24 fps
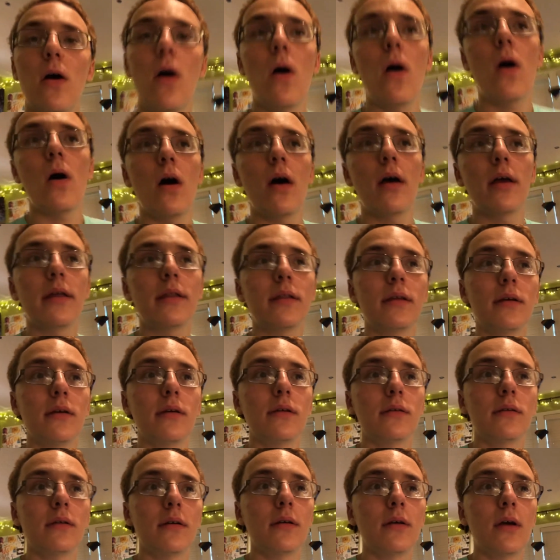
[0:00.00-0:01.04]
on
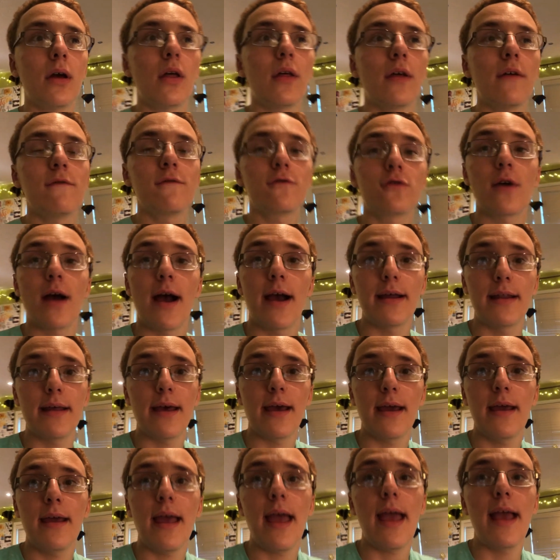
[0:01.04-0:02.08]

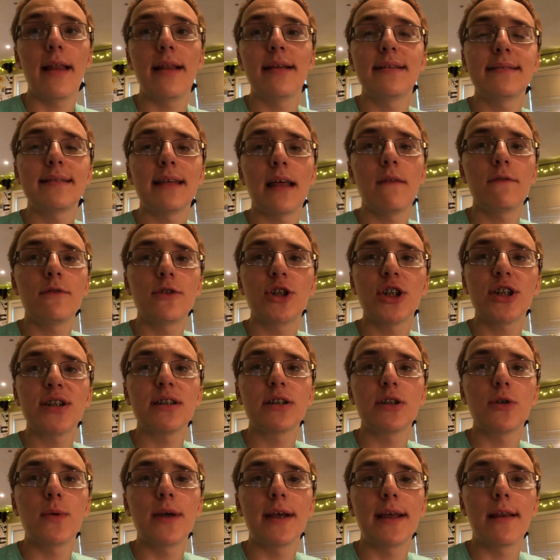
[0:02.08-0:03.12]
Friday and instead of just
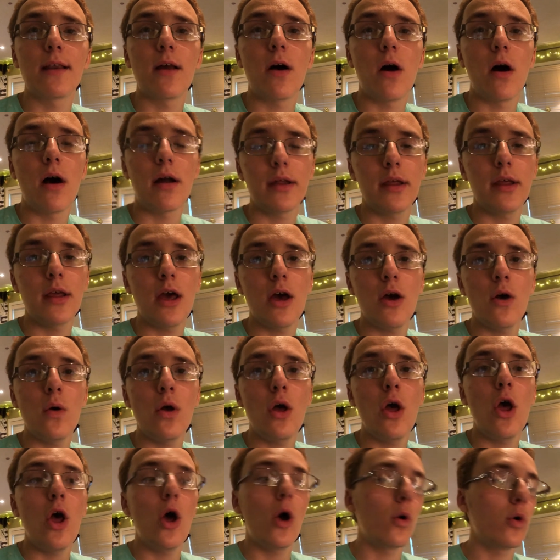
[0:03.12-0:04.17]
doing an audio
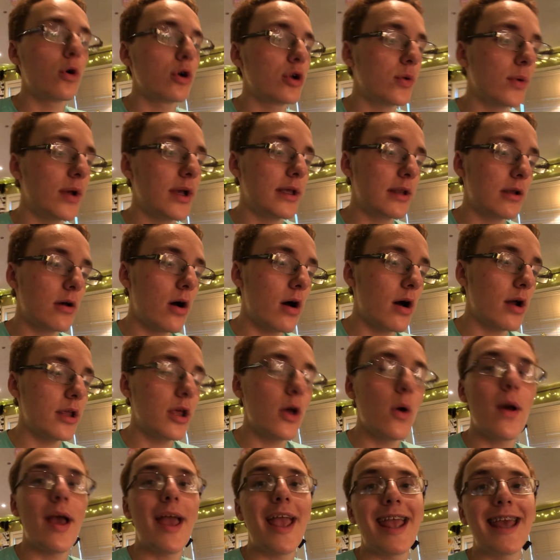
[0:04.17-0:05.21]
or doing an
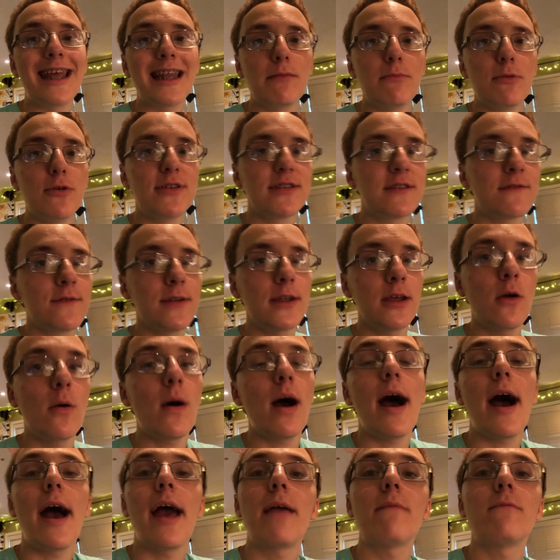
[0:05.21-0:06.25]
audio and a music video
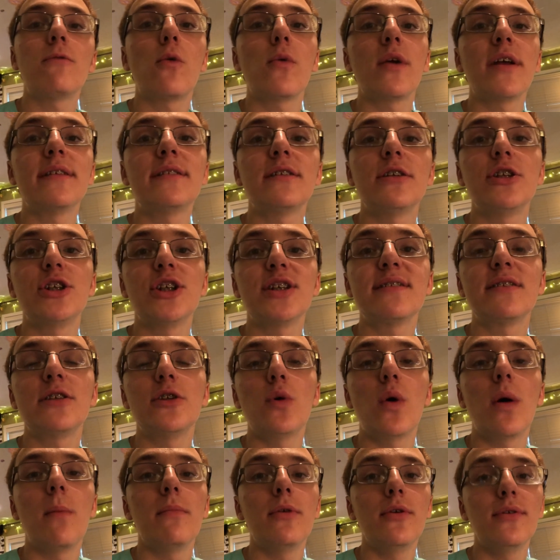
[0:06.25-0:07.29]
I am going to just do
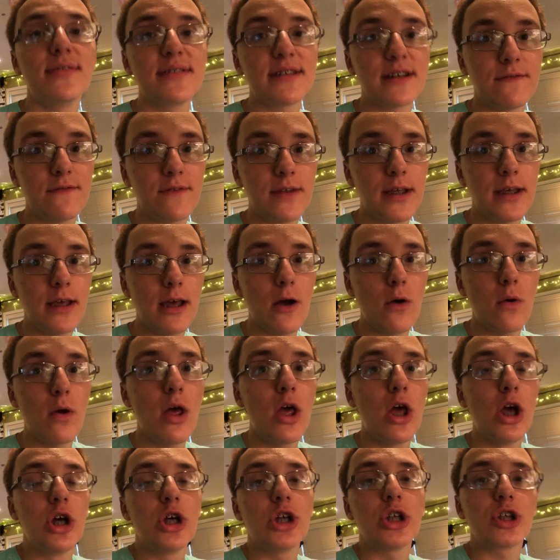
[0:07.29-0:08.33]
a music video
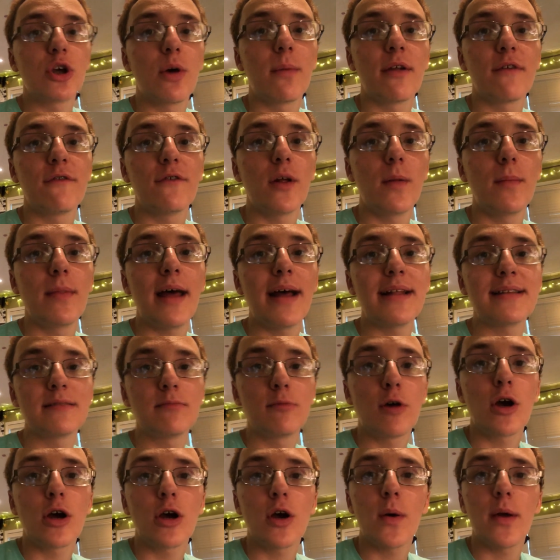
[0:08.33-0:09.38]
so I'm gonna film that
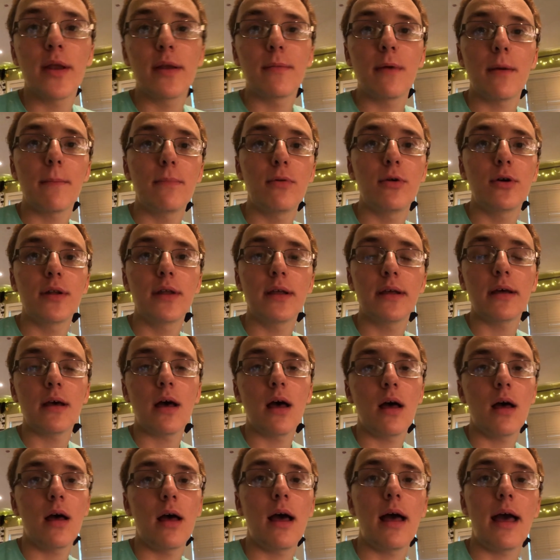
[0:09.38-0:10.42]
tomorrow and put it
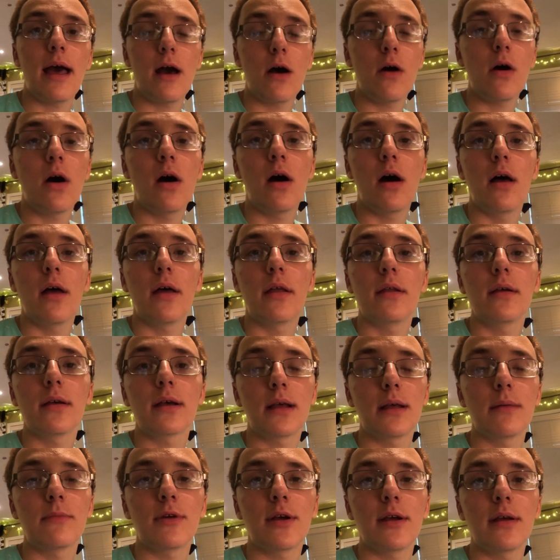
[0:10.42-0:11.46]
out on
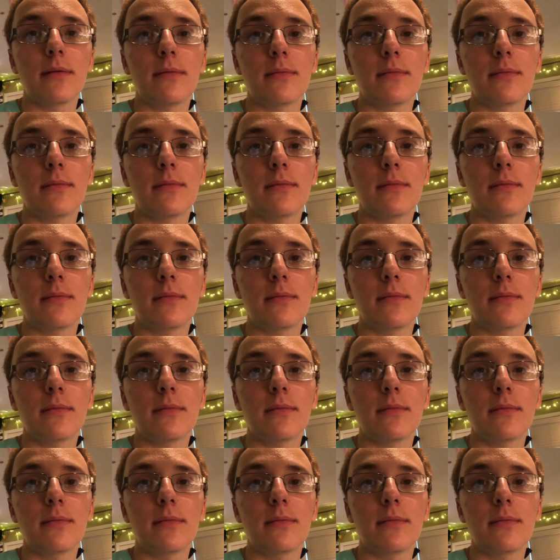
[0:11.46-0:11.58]
bring